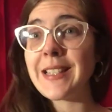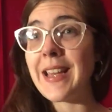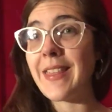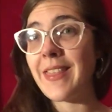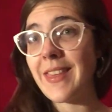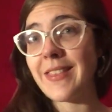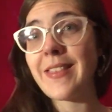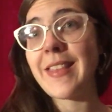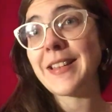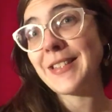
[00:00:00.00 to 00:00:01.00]
I think
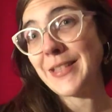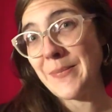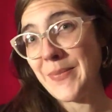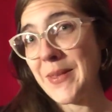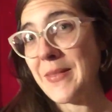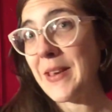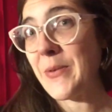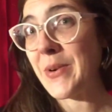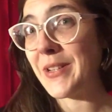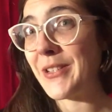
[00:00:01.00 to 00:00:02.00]
that that's something that I
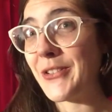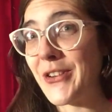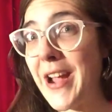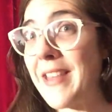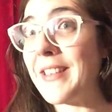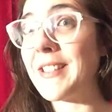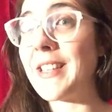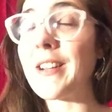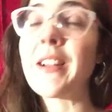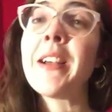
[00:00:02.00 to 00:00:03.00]
want to try this
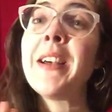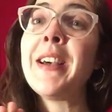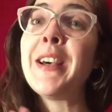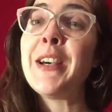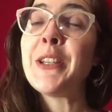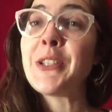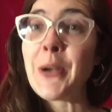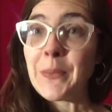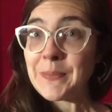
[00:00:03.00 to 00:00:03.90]
year. So